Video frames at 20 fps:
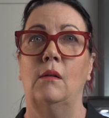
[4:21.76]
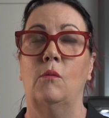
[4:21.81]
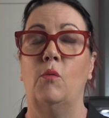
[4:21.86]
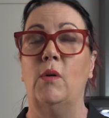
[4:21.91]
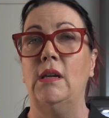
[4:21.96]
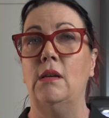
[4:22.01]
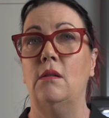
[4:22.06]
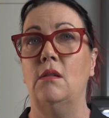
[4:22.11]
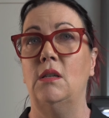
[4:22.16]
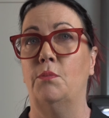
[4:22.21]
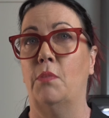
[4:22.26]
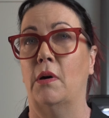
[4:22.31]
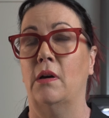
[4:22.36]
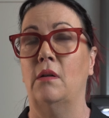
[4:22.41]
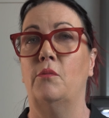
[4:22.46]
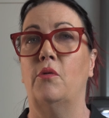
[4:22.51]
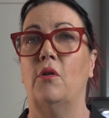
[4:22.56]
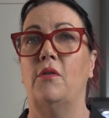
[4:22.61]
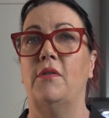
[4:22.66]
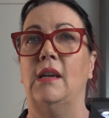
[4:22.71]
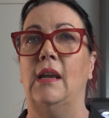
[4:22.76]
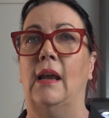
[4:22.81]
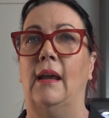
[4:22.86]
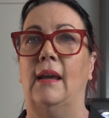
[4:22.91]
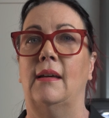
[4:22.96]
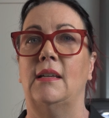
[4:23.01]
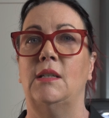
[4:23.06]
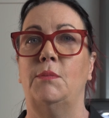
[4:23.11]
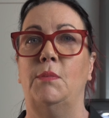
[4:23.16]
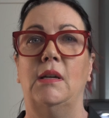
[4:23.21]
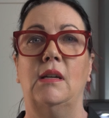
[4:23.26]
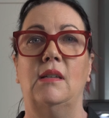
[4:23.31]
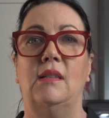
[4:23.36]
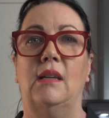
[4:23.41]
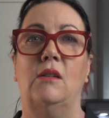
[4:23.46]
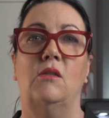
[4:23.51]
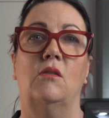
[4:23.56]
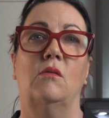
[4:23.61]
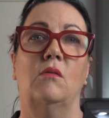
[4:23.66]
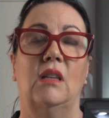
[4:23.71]
We use bone broth in our house because
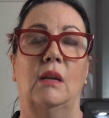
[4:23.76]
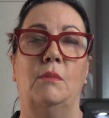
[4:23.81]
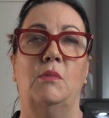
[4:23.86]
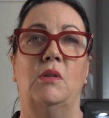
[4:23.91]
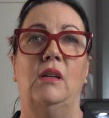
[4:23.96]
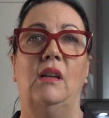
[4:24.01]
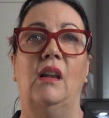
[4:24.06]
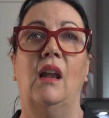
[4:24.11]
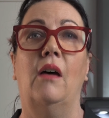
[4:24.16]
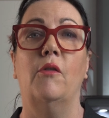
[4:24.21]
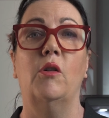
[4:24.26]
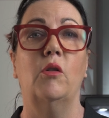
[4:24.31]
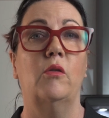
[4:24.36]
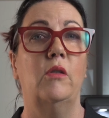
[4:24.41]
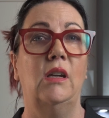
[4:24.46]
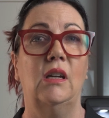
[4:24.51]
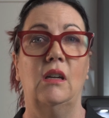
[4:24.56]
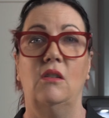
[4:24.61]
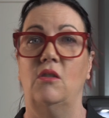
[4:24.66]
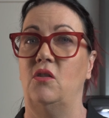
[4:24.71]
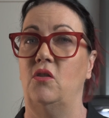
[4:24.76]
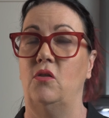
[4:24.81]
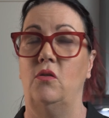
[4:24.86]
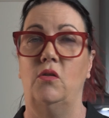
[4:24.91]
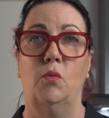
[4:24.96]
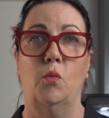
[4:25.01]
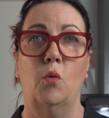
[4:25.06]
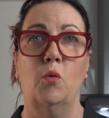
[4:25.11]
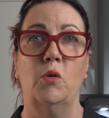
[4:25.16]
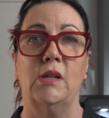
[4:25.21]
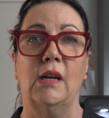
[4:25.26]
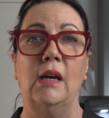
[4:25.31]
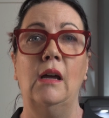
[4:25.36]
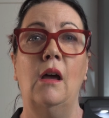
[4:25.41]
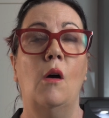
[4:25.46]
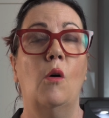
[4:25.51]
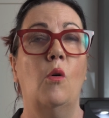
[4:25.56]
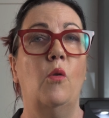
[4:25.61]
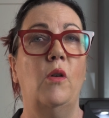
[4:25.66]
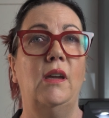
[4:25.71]
our dogs absolutely love it, or you can just use water,
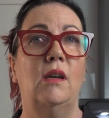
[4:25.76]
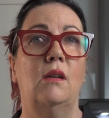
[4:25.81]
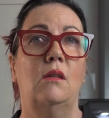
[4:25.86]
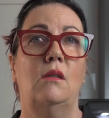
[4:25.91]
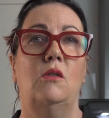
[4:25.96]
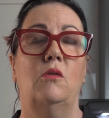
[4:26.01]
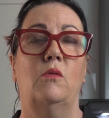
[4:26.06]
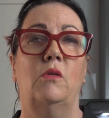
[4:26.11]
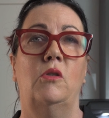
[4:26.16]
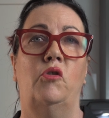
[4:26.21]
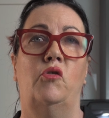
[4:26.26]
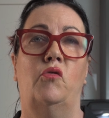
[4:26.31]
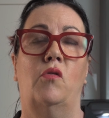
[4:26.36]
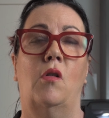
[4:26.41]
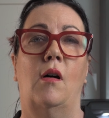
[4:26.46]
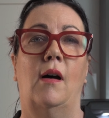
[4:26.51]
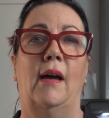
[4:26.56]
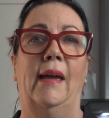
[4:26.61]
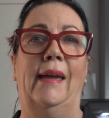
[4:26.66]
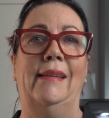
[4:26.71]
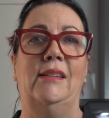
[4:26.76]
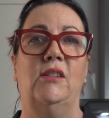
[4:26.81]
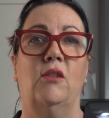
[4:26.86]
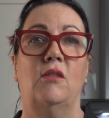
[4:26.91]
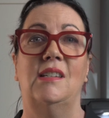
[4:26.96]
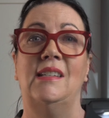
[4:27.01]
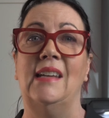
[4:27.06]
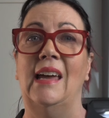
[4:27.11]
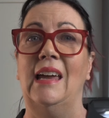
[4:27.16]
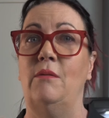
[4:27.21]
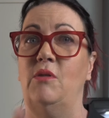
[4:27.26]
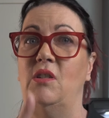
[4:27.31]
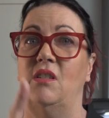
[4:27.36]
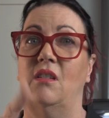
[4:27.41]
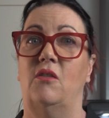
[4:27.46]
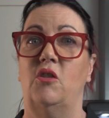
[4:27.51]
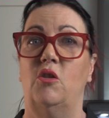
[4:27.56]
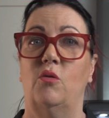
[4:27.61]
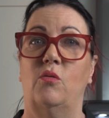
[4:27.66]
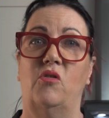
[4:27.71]
or you can do it dry. So today I'm just
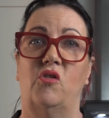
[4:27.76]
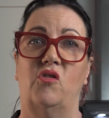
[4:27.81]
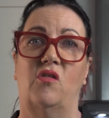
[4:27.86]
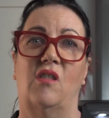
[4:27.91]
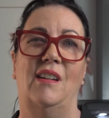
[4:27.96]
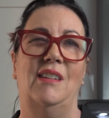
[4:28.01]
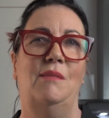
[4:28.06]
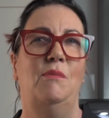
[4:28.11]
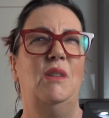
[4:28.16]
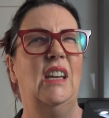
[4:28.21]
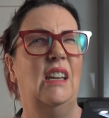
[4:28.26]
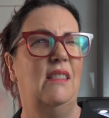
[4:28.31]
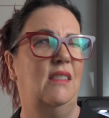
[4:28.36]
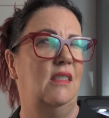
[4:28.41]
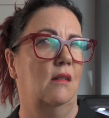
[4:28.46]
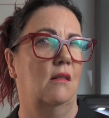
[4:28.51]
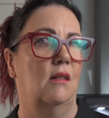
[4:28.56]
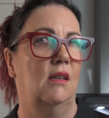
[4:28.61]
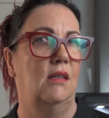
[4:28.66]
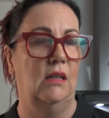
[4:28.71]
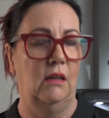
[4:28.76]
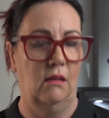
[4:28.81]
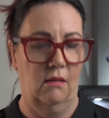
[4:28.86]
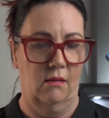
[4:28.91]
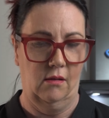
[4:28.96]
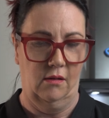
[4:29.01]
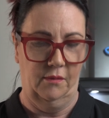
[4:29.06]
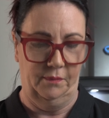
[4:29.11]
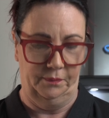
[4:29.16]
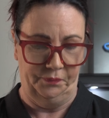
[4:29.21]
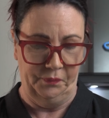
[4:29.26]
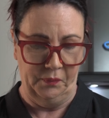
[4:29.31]
going to do it dry. You get the idea though.